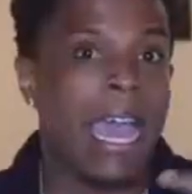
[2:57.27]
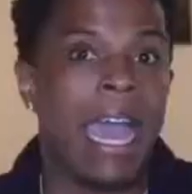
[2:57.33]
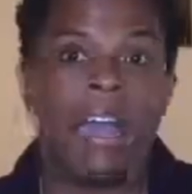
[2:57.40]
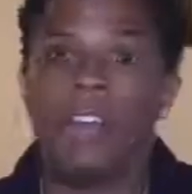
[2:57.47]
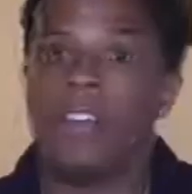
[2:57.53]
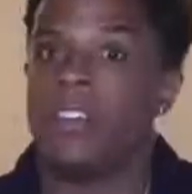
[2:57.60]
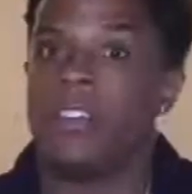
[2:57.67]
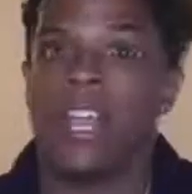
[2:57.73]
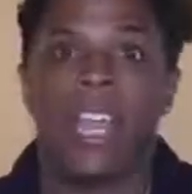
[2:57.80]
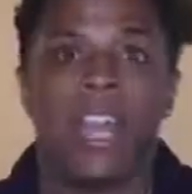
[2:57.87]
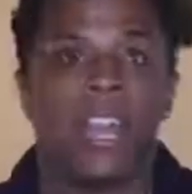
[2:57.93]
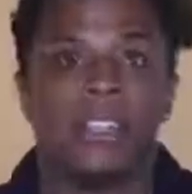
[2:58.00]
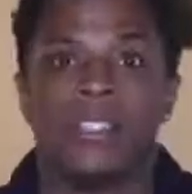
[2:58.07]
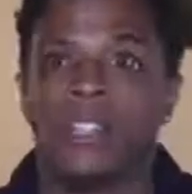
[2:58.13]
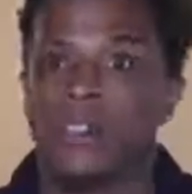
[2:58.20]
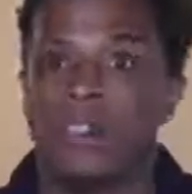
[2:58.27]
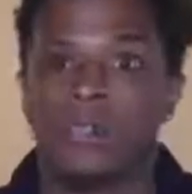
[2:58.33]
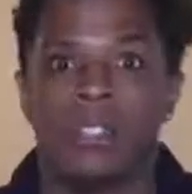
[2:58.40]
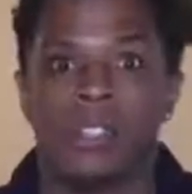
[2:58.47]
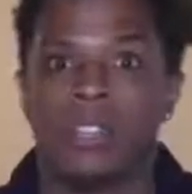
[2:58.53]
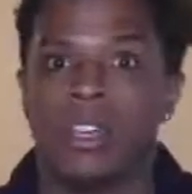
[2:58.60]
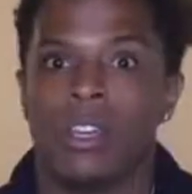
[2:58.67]
how her dad
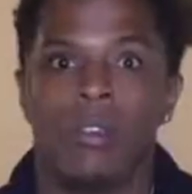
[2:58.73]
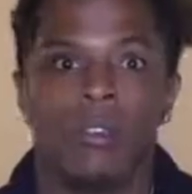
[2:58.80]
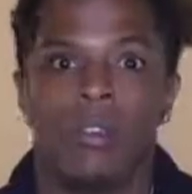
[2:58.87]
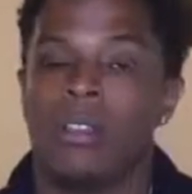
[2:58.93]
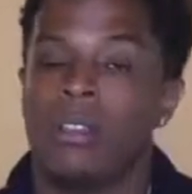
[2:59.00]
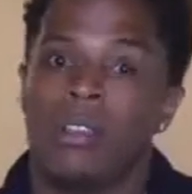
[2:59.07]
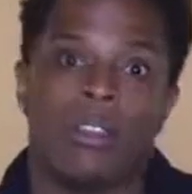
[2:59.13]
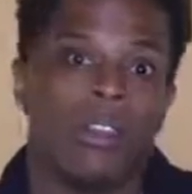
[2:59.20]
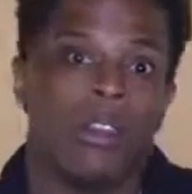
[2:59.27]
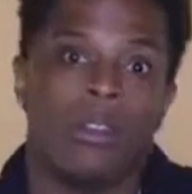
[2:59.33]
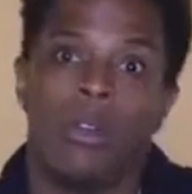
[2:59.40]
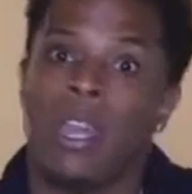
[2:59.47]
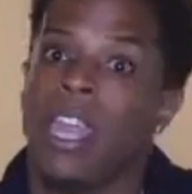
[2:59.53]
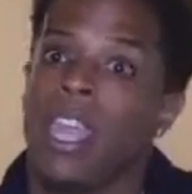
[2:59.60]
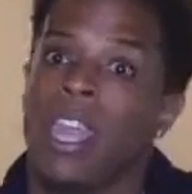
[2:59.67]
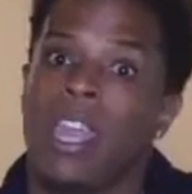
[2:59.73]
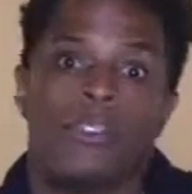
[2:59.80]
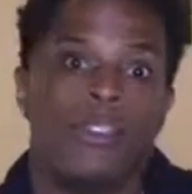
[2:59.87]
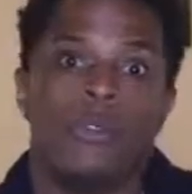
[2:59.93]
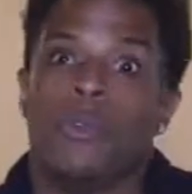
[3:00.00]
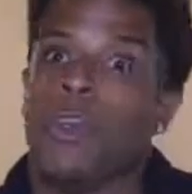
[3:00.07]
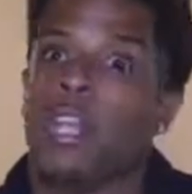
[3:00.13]
told her, you know, if
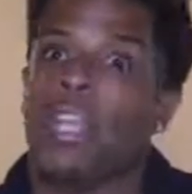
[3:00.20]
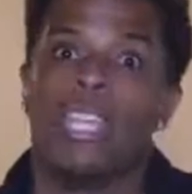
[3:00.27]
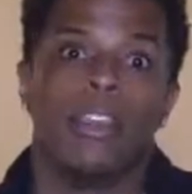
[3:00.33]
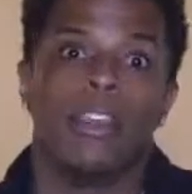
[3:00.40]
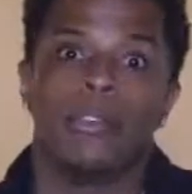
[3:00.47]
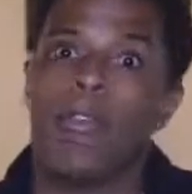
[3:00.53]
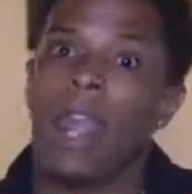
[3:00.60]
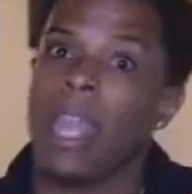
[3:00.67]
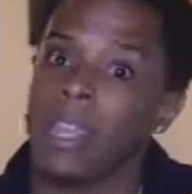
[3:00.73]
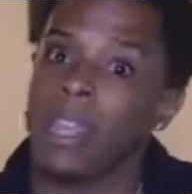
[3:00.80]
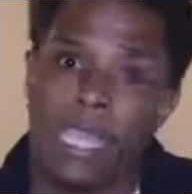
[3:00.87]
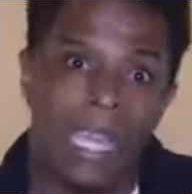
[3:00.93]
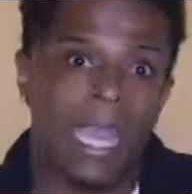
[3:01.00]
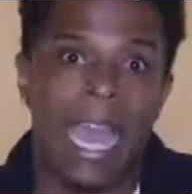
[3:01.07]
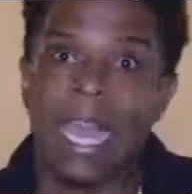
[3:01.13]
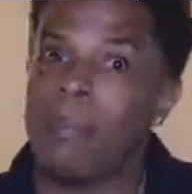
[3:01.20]
you want to get it right, you got